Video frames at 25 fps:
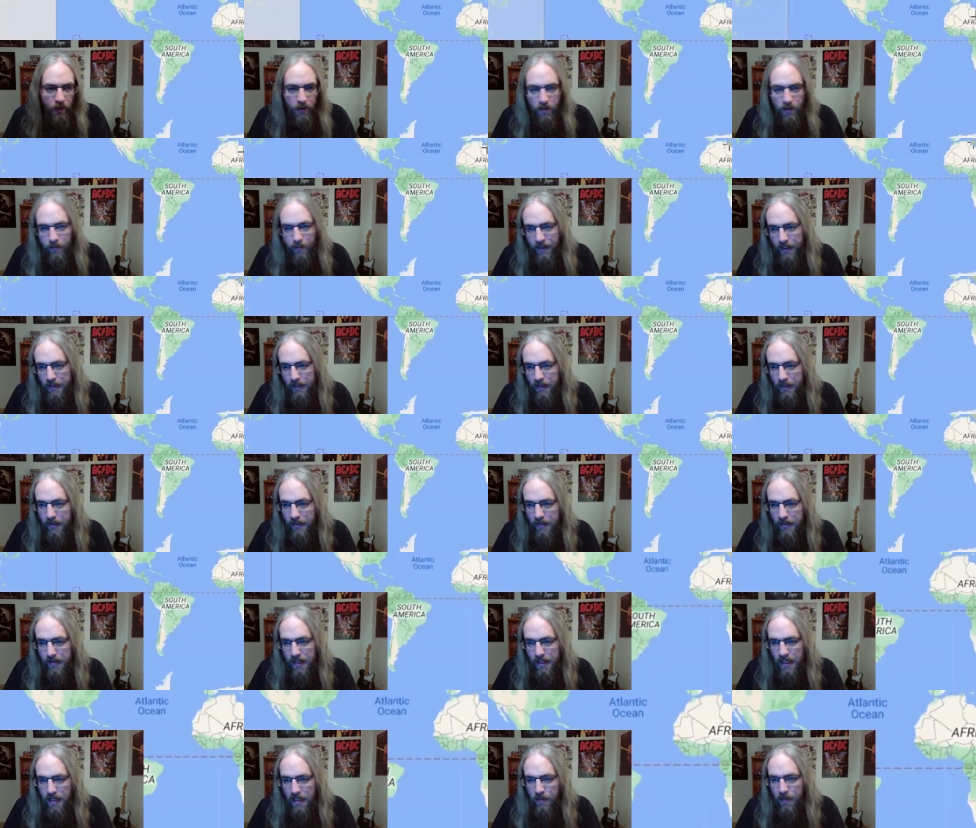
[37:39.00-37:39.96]
going to be in the
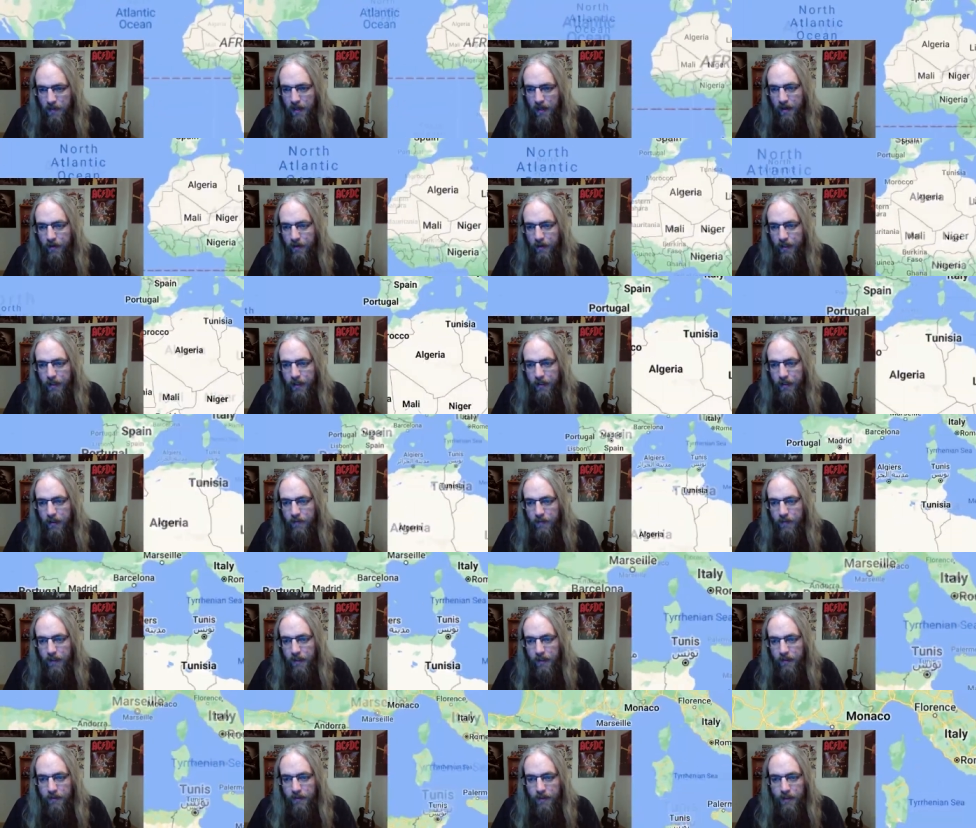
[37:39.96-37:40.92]
same area
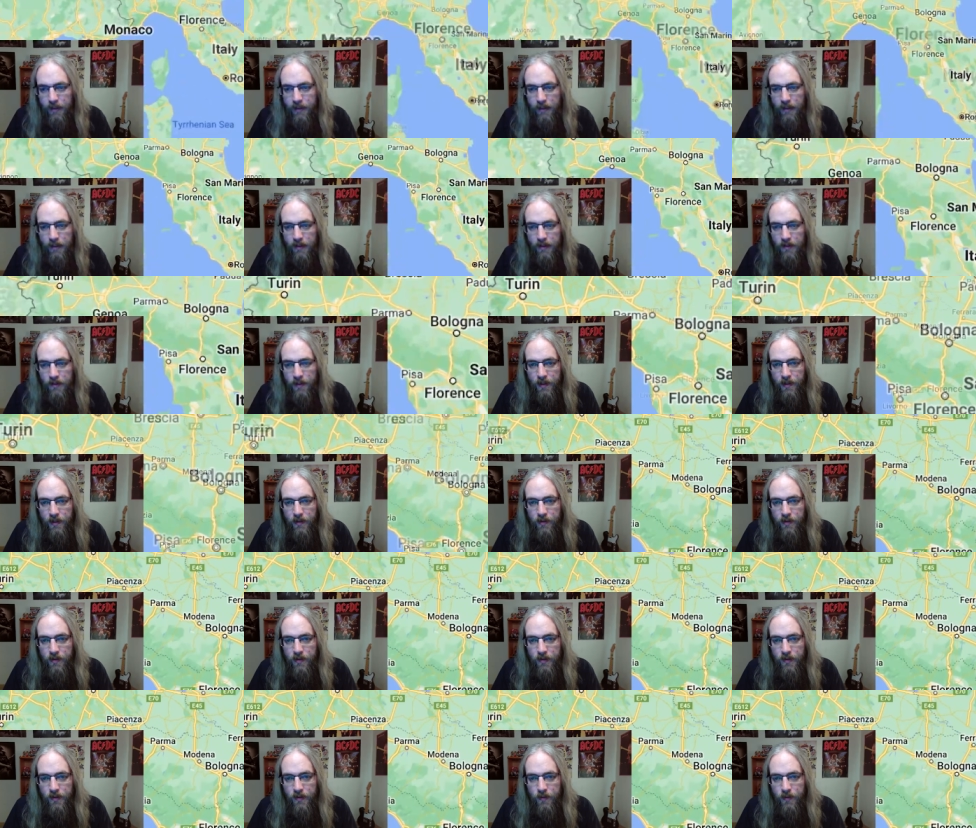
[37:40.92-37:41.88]
of Italy as we
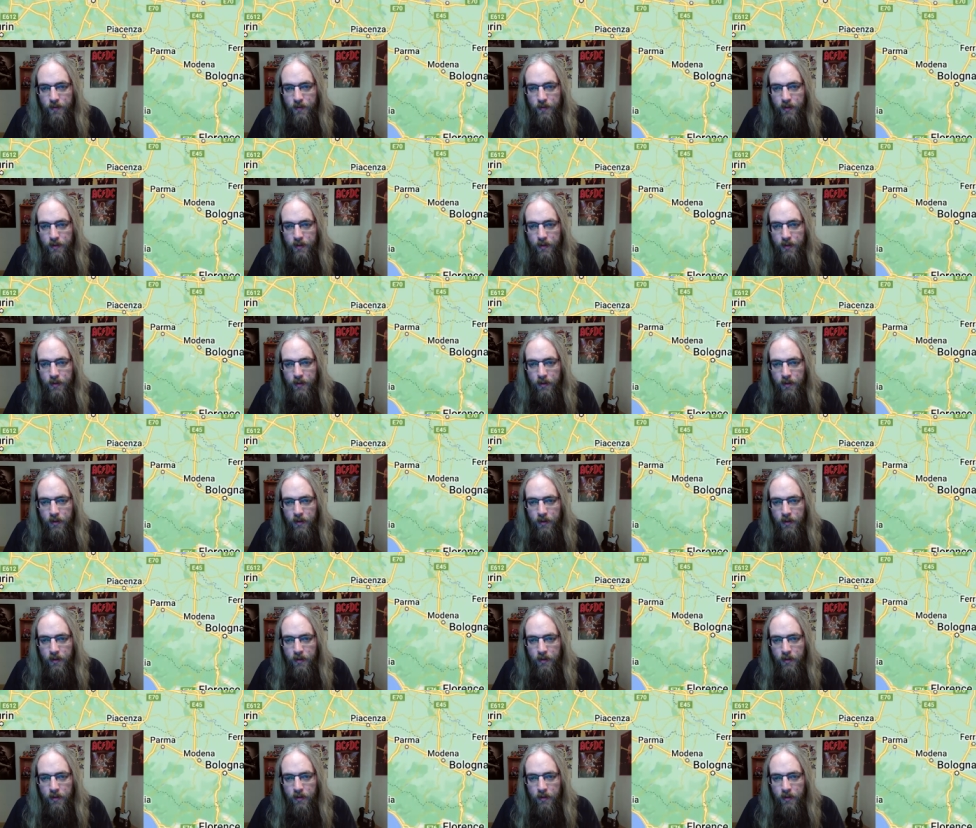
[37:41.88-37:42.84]
just were.
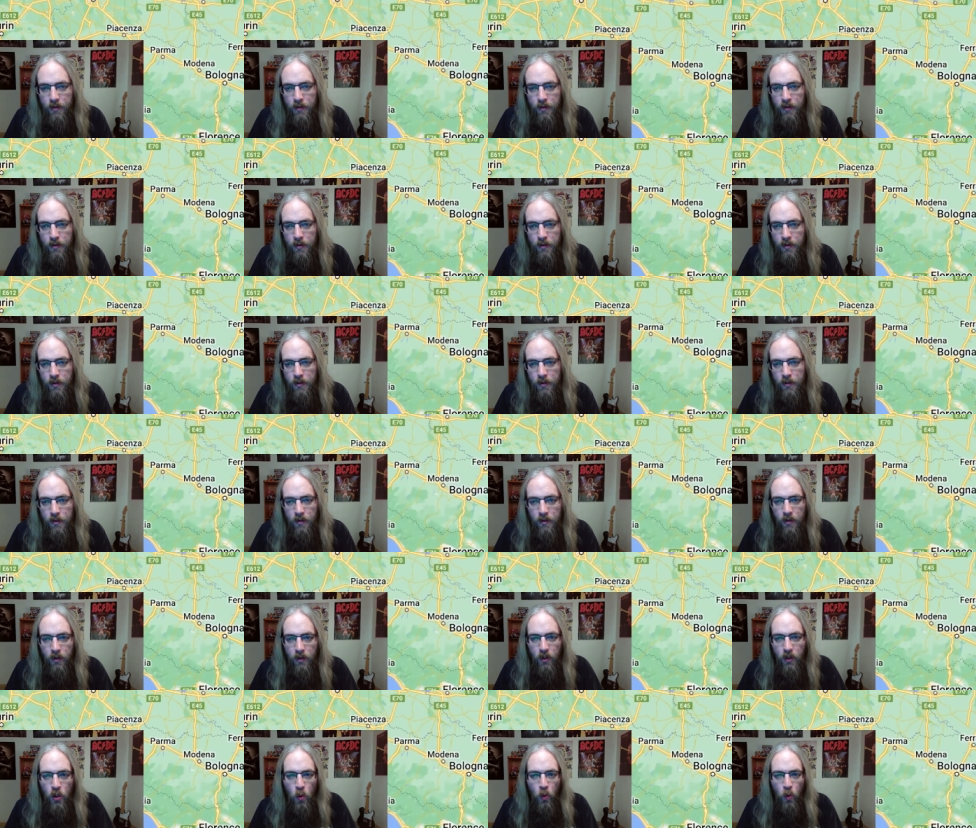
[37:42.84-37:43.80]

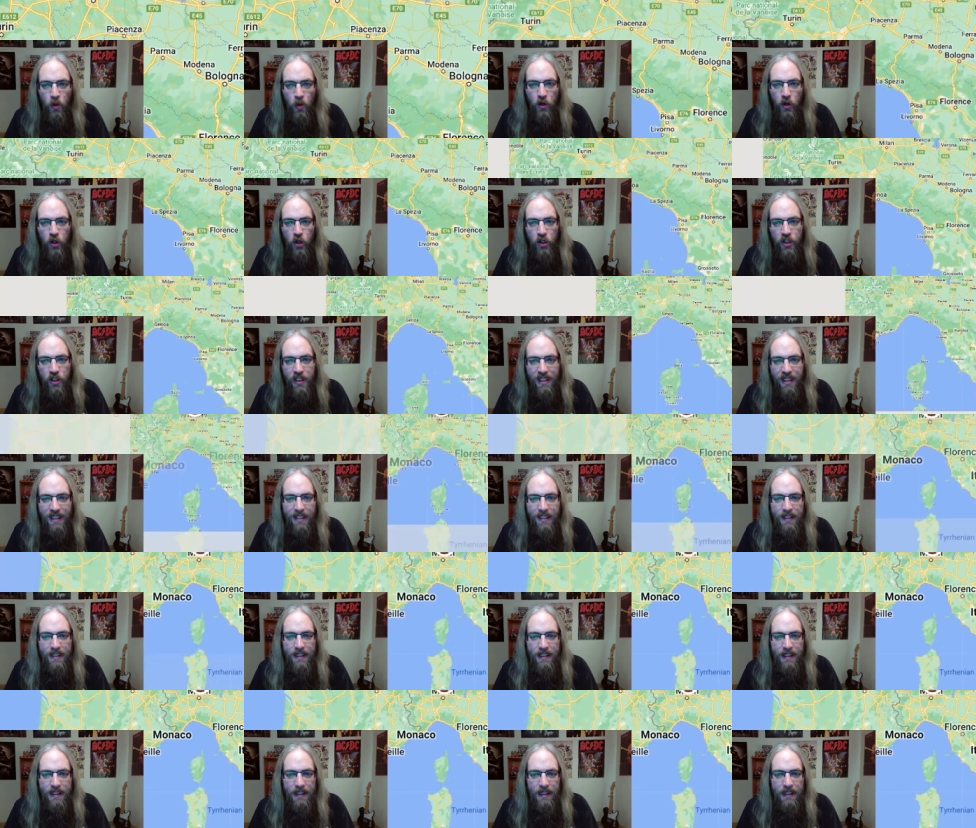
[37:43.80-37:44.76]
Northern
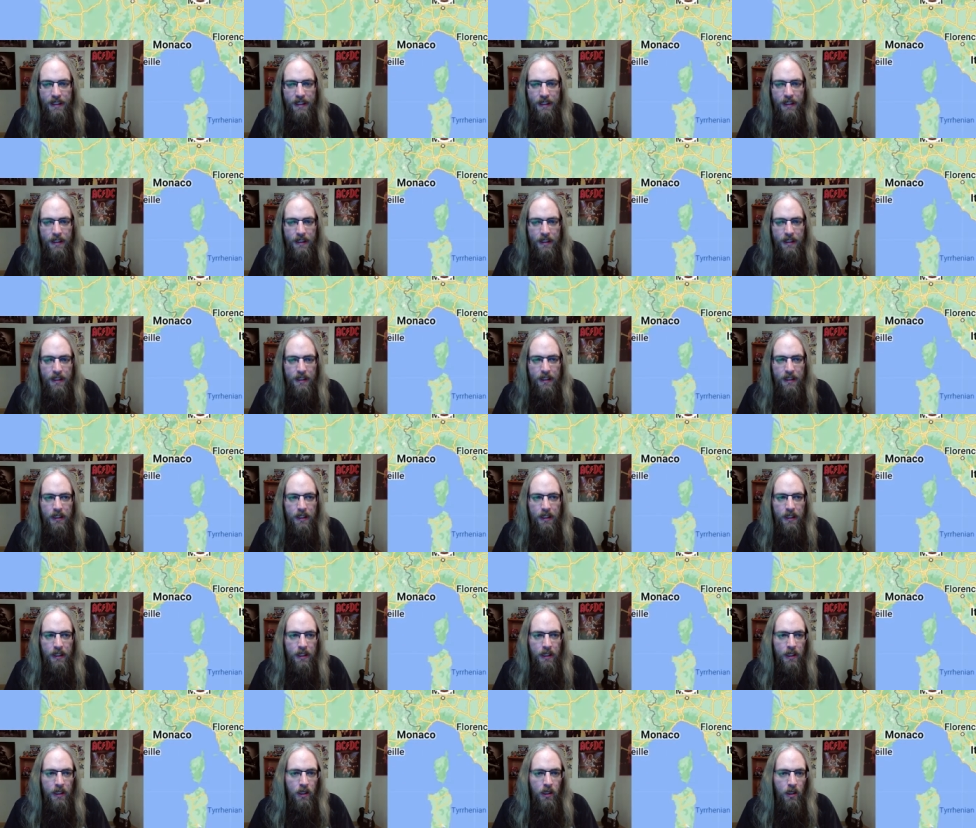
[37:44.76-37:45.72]
Italy.
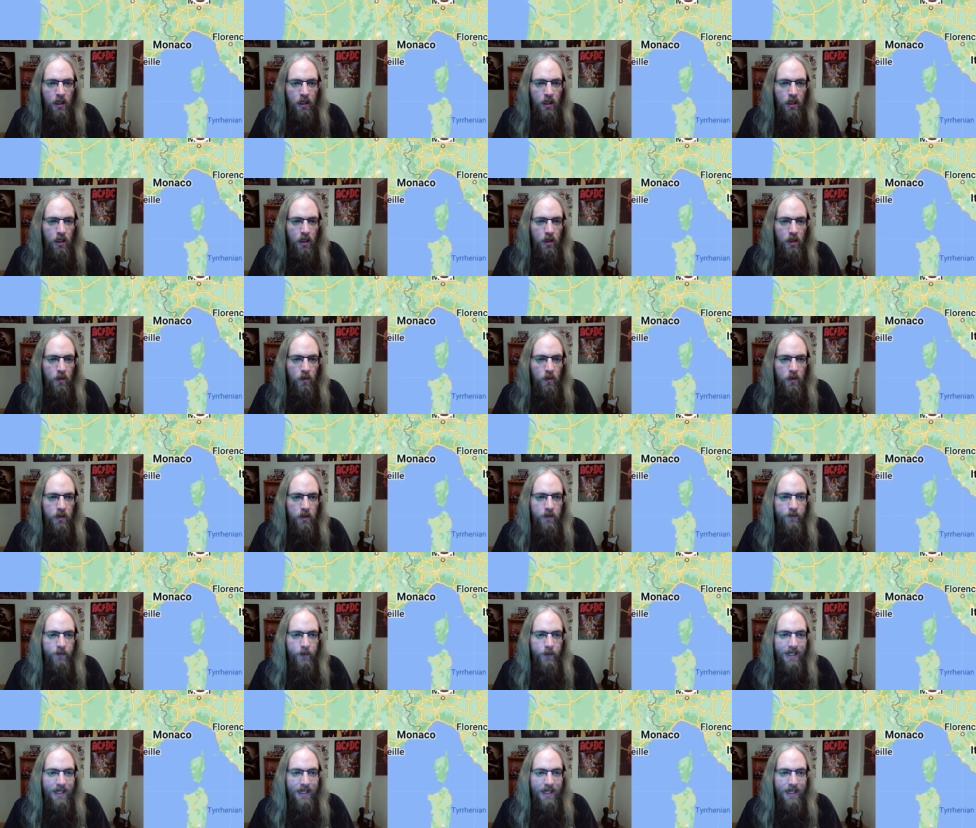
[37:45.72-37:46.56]
Wonder if